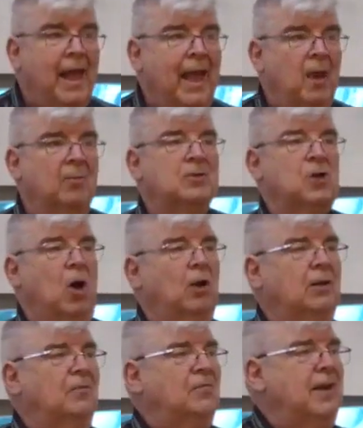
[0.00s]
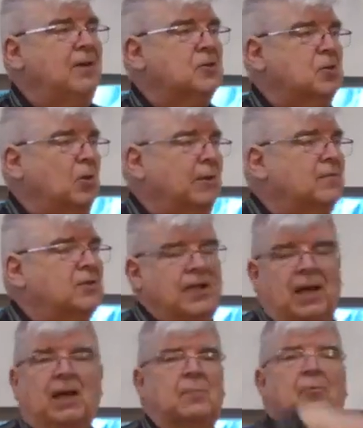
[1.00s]
It was all of these sort of
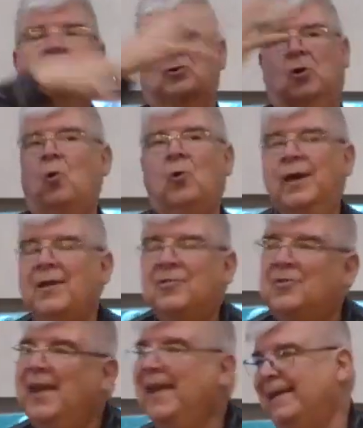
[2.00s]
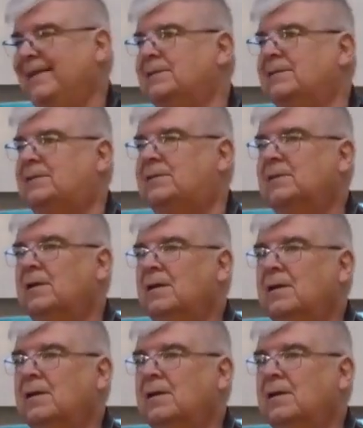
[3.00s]
celebratory things